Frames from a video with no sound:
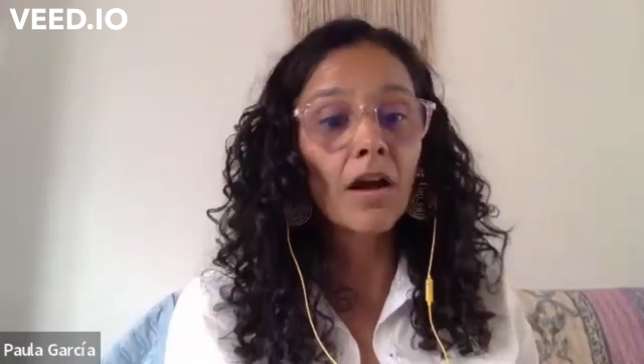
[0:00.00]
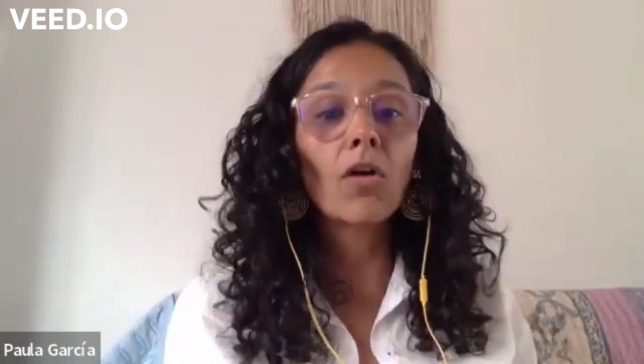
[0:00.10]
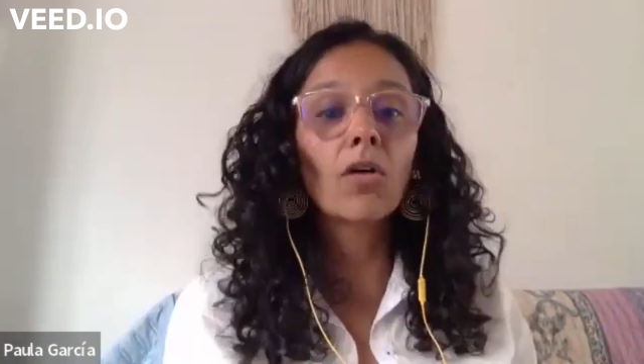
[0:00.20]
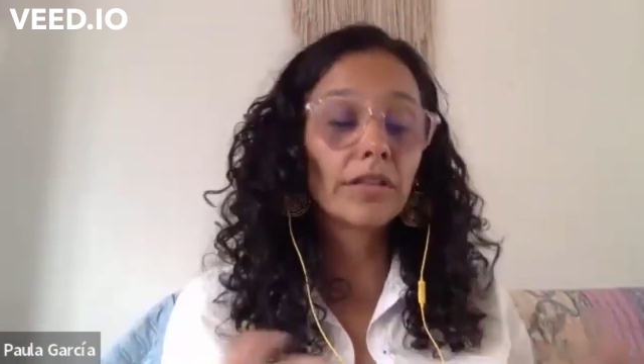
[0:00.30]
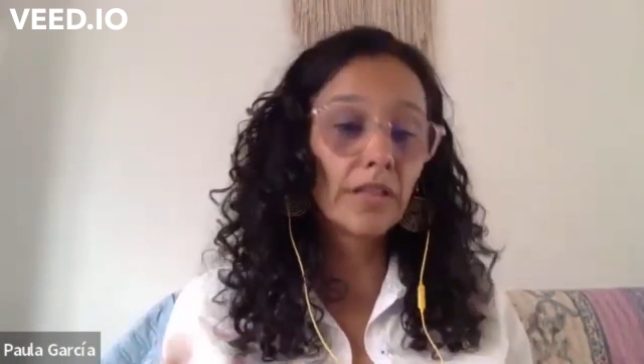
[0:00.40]

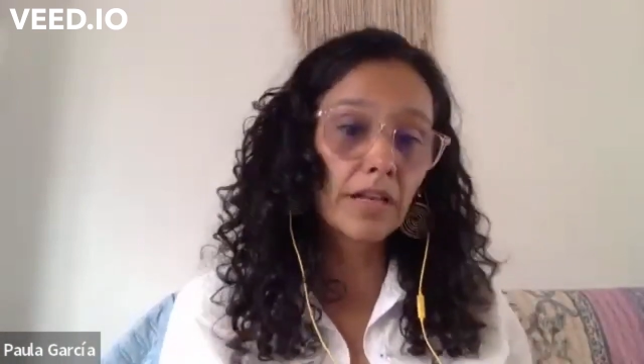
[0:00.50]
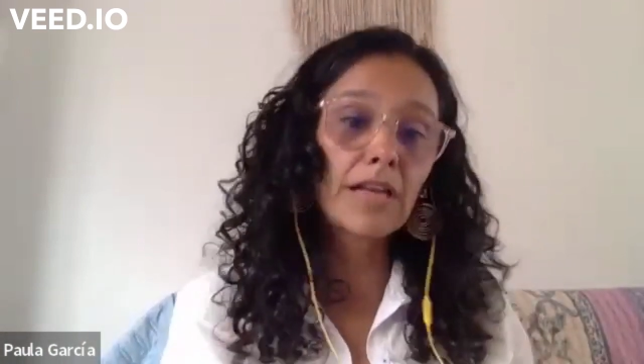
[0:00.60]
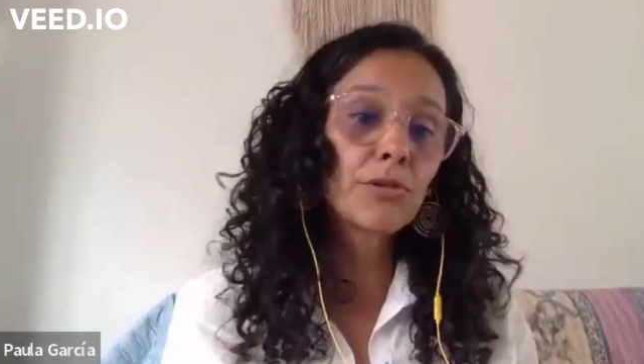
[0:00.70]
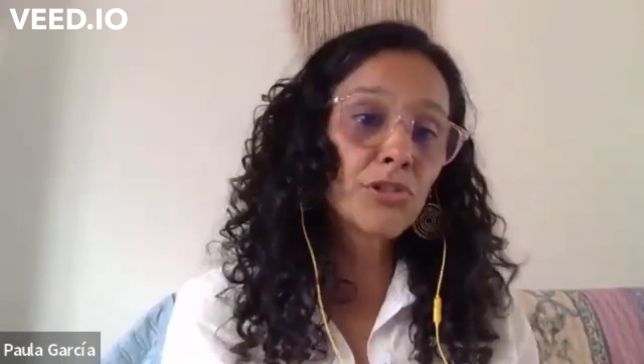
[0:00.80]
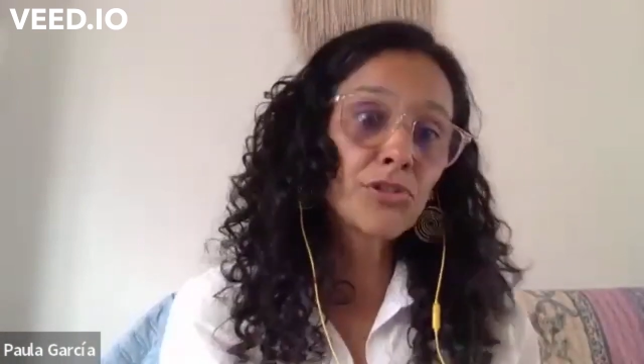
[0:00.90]
Or the
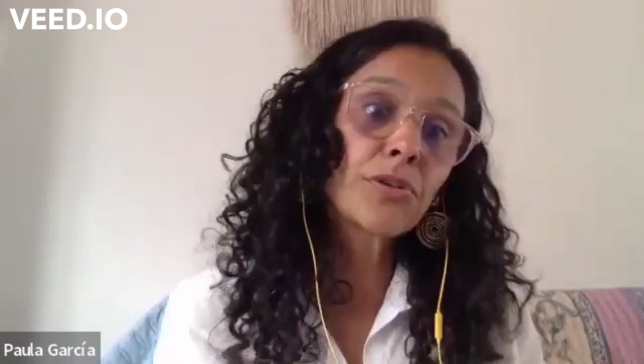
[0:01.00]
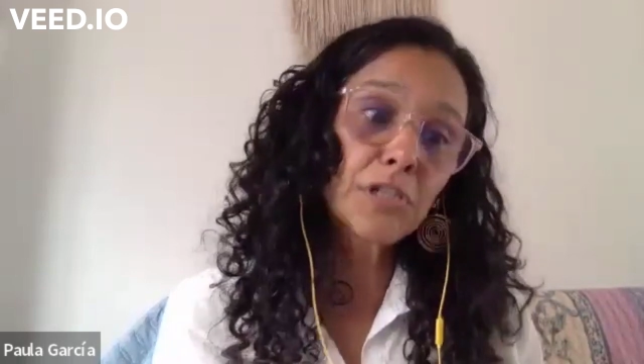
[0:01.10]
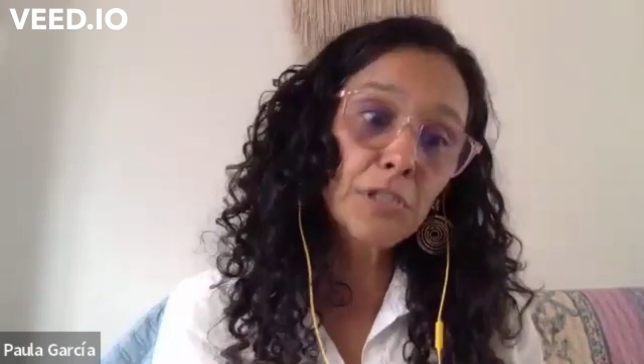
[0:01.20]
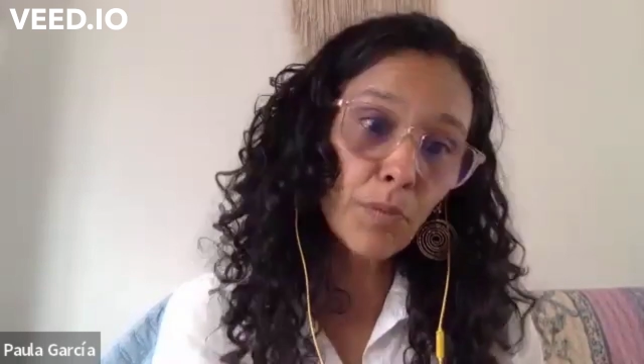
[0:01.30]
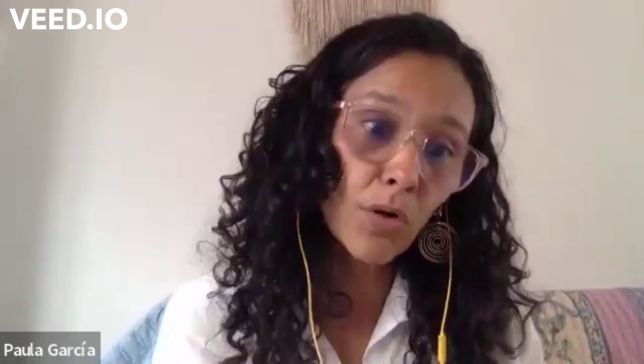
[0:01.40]
languages you're
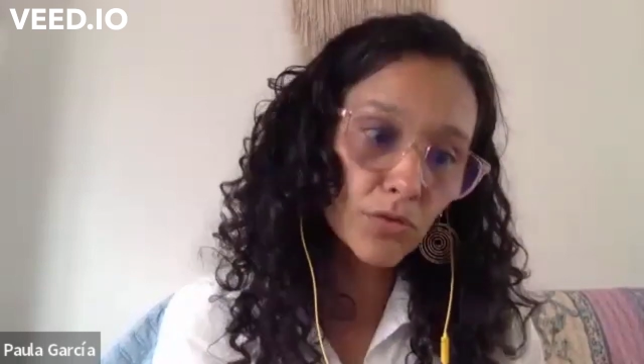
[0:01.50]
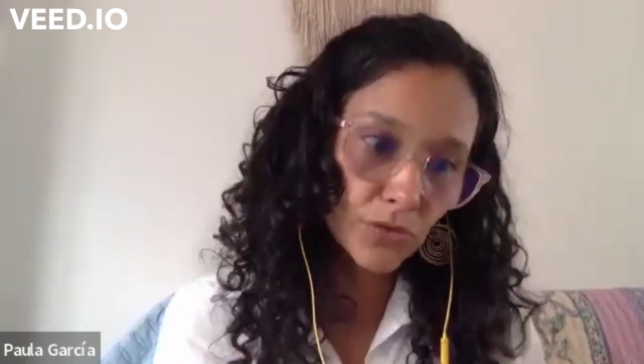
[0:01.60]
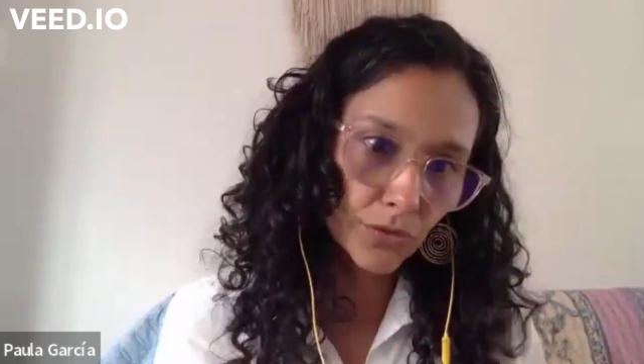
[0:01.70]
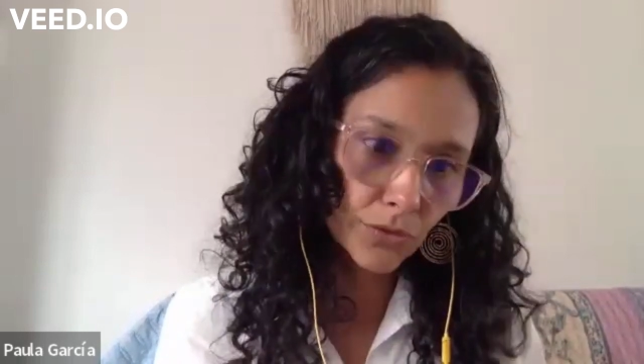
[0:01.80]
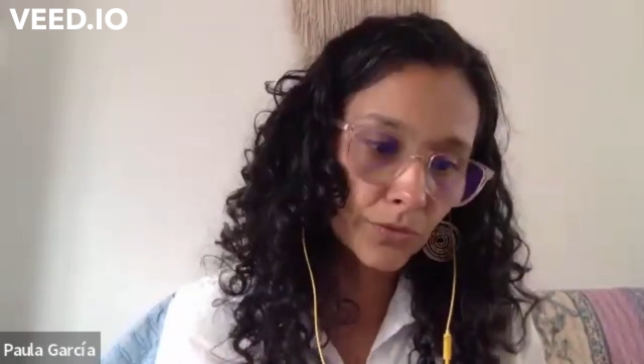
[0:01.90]

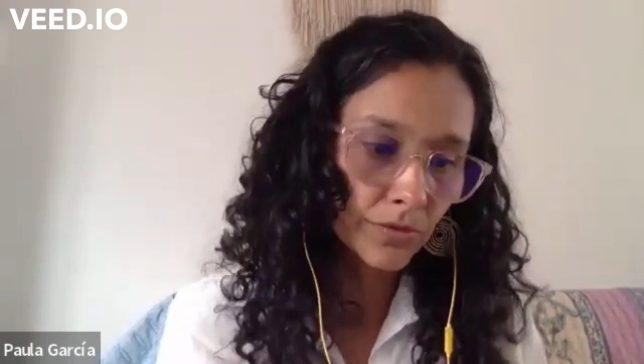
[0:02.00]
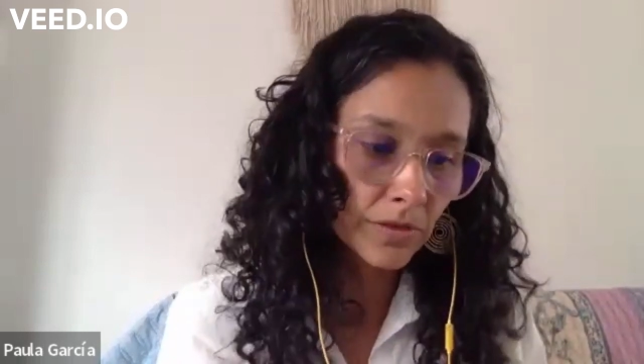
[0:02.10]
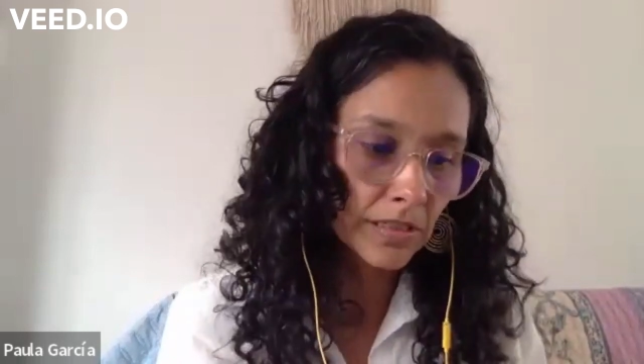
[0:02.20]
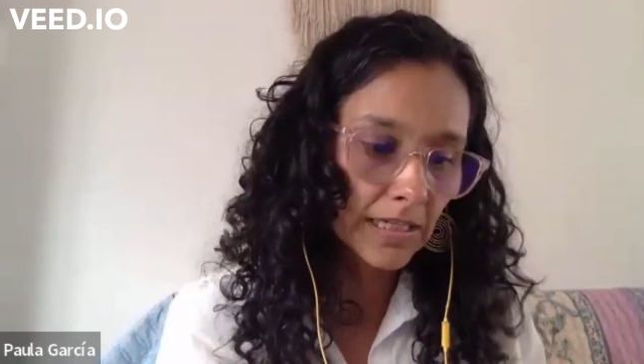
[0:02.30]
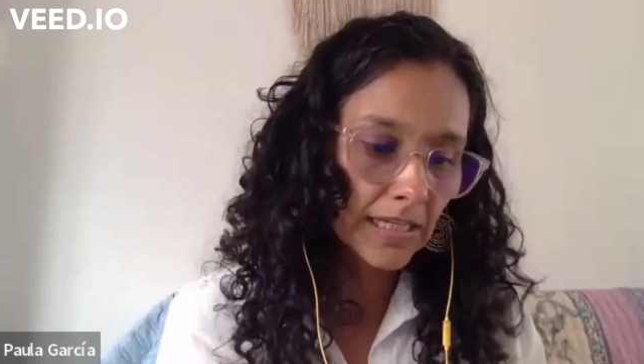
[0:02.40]
exposed to.
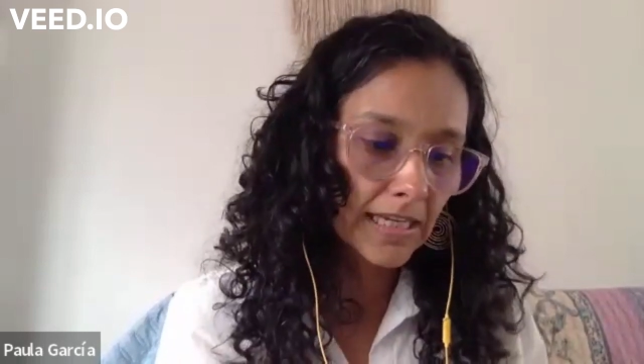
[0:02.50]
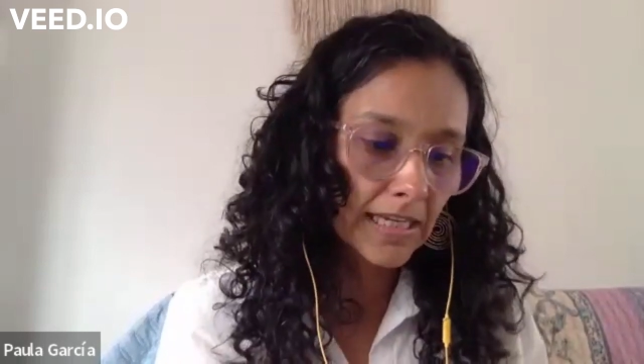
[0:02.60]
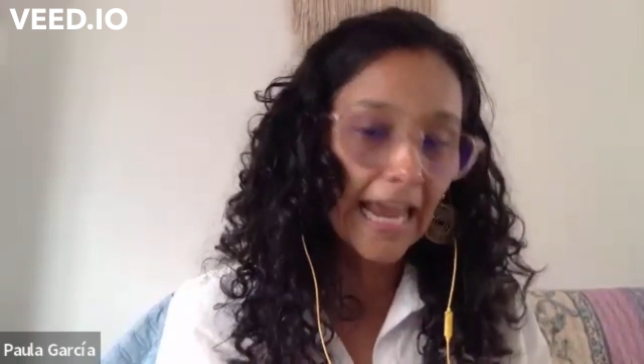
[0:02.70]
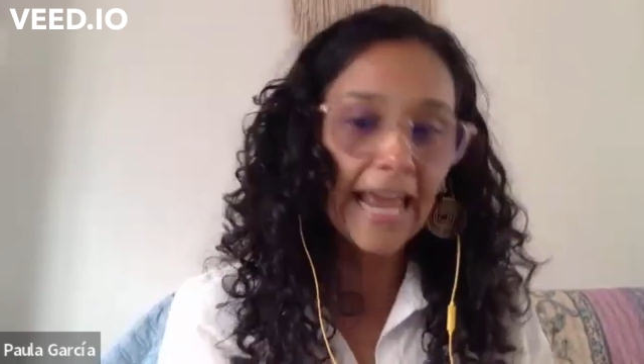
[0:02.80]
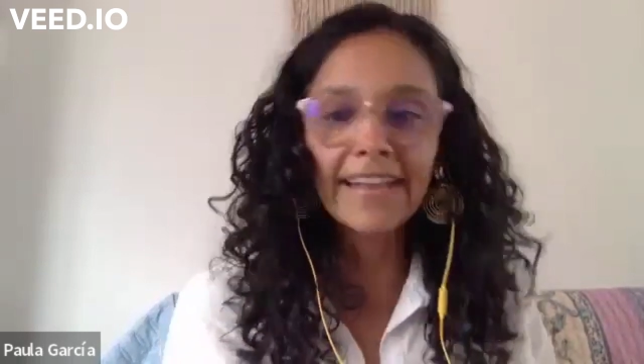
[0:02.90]

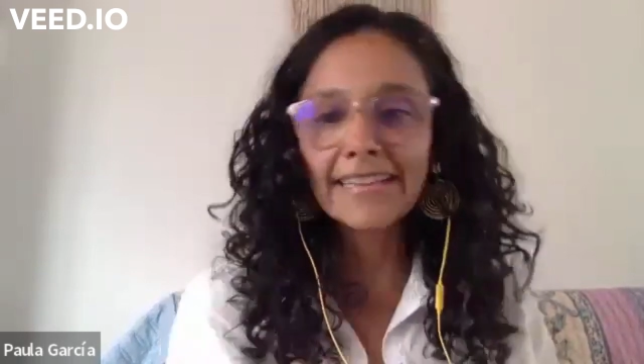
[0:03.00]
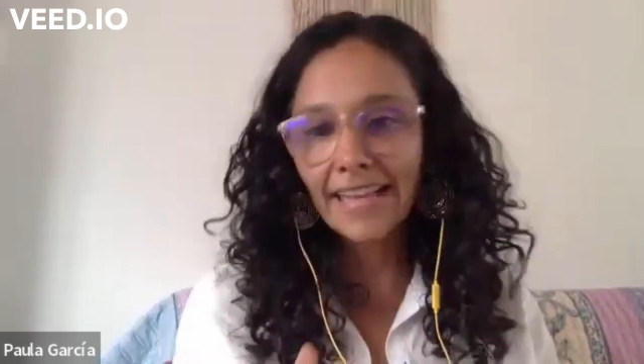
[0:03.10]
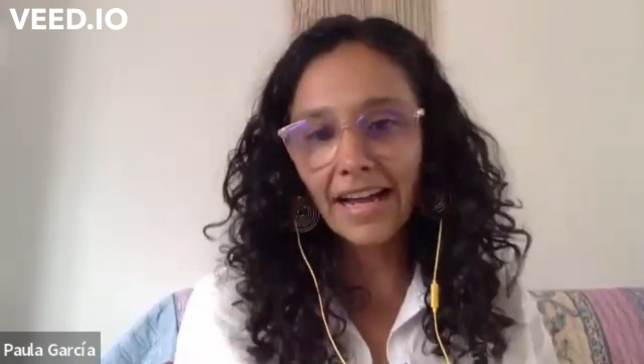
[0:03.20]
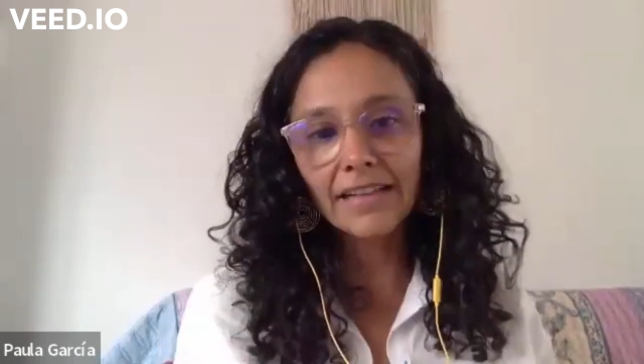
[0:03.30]
And